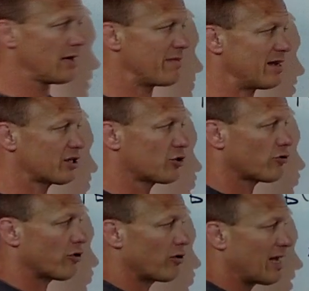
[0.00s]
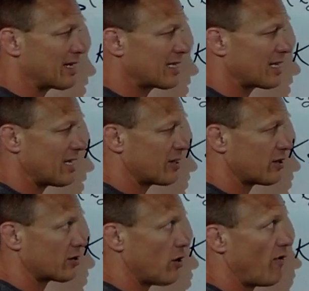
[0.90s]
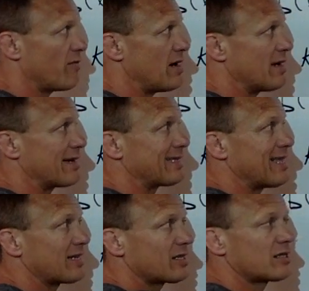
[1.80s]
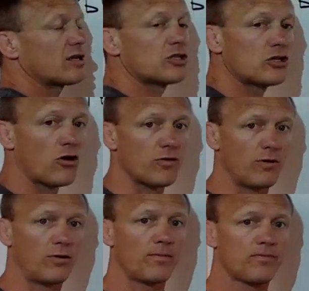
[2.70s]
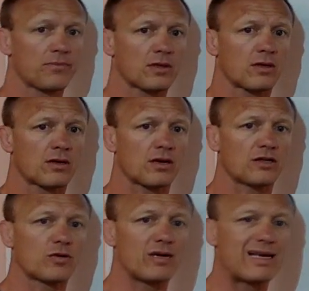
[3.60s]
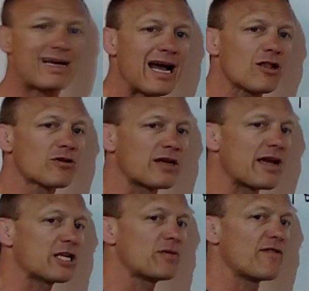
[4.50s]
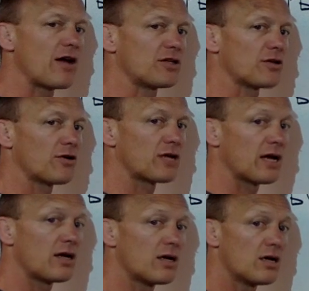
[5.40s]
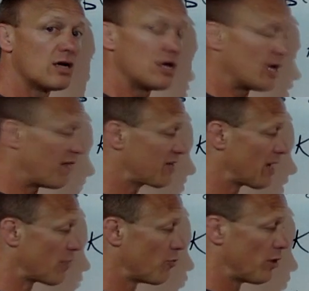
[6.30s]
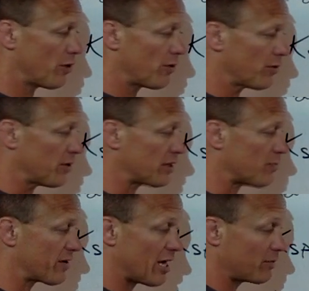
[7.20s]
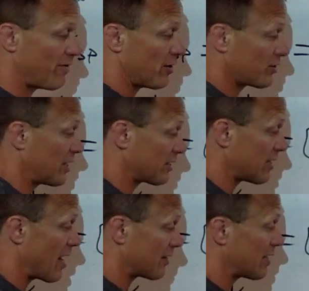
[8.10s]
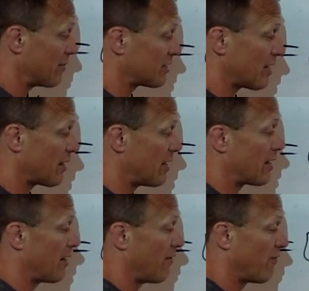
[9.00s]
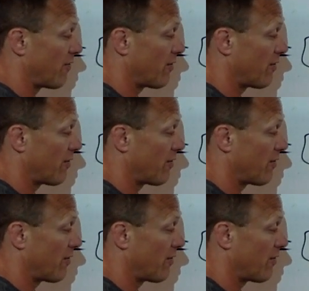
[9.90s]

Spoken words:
that means there are less things dissolved, meaning it is less soluble. Okay, so we can kind of look at KSP values and go, okay, if it's got a really, really, really small KSP value, say it's that times 10 to the negative